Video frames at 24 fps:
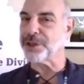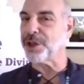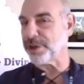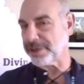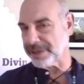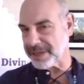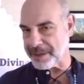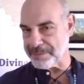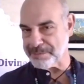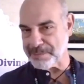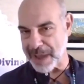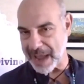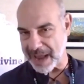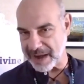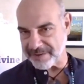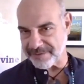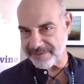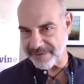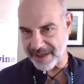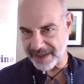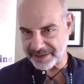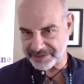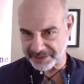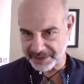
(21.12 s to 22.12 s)
look at
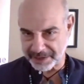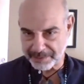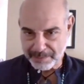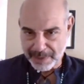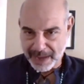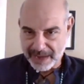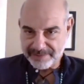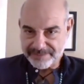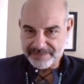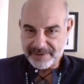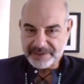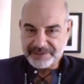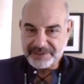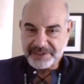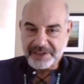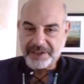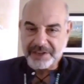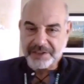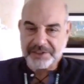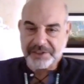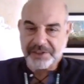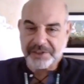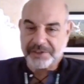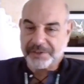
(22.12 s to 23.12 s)
manifesting.
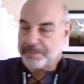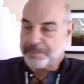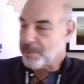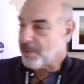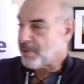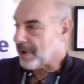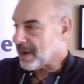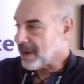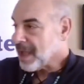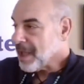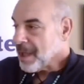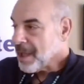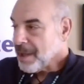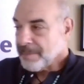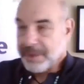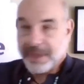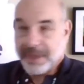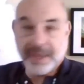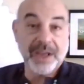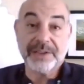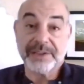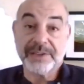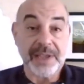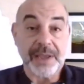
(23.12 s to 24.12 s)
Manifesting is a sport
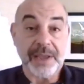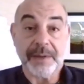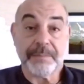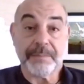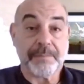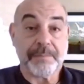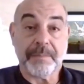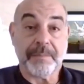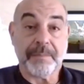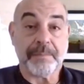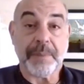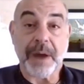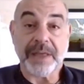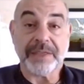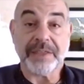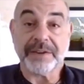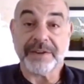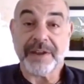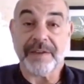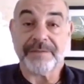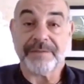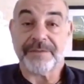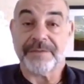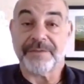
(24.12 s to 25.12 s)
because by
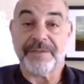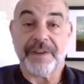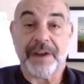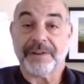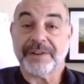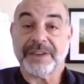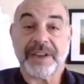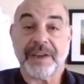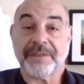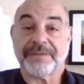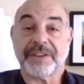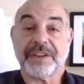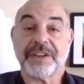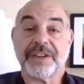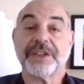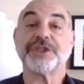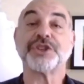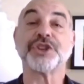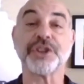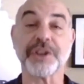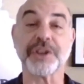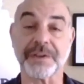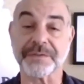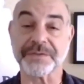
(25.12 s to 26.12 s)
the very
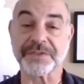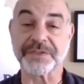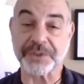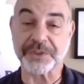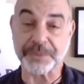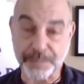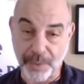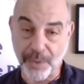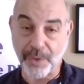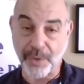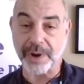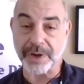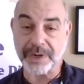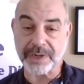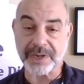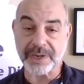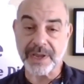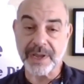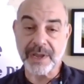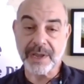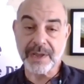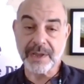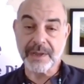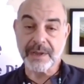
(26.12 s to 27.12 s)
definition of sport,
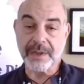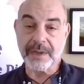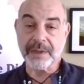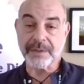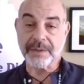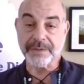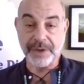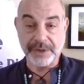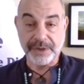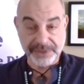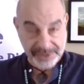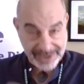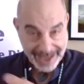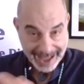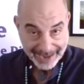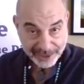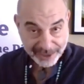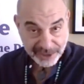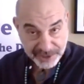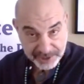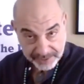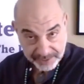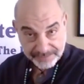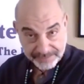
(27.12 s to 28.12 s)
there's
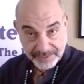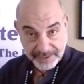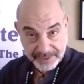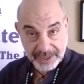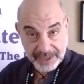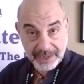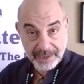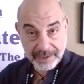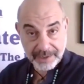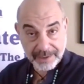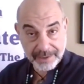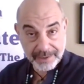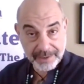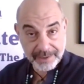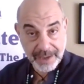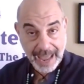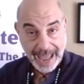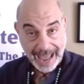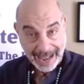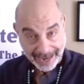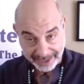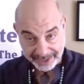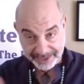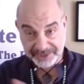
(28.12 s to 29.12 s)
activity
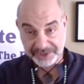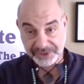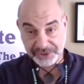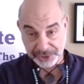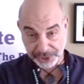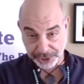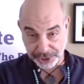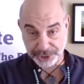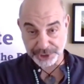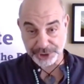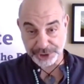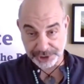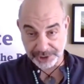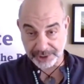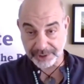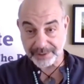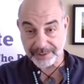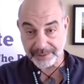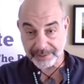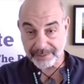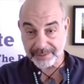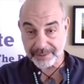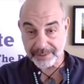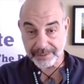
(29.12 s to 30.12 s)
and
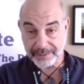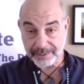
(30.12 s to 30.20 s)
exertion.